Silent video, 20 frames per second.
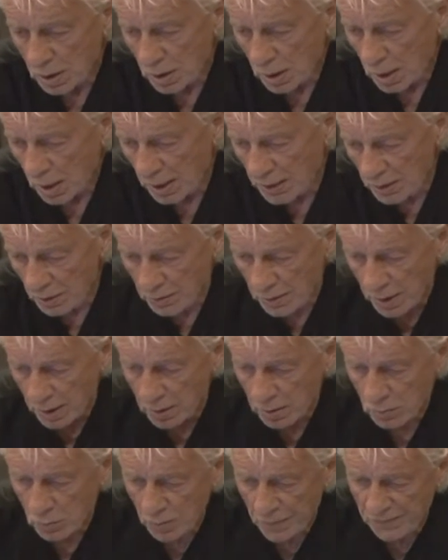I know that
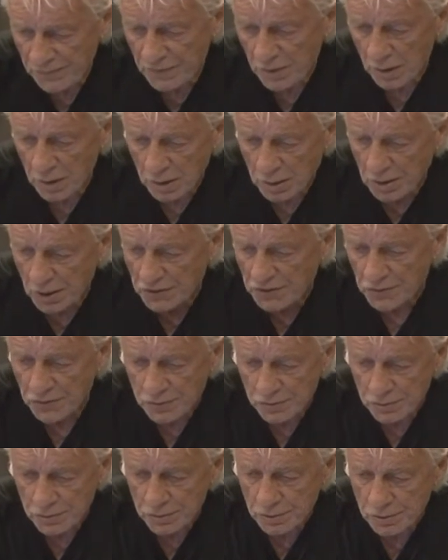we've done a lesson
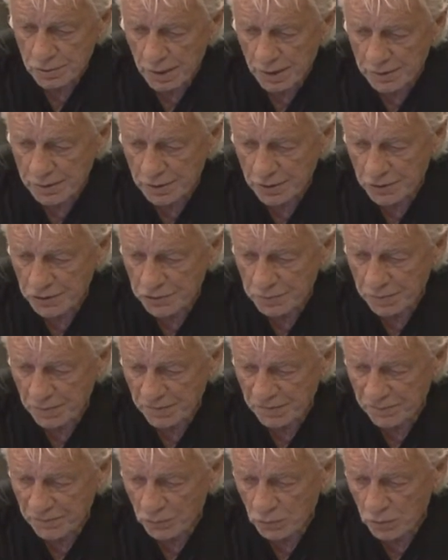like this
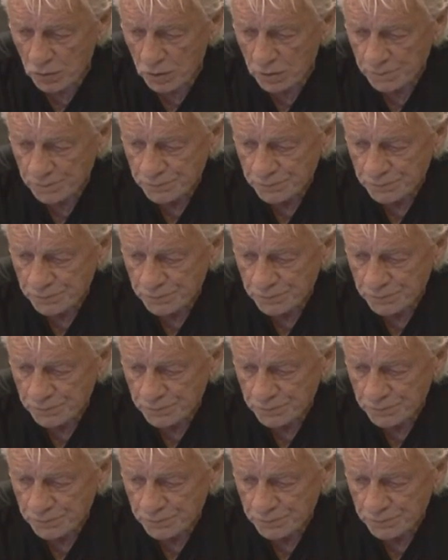before,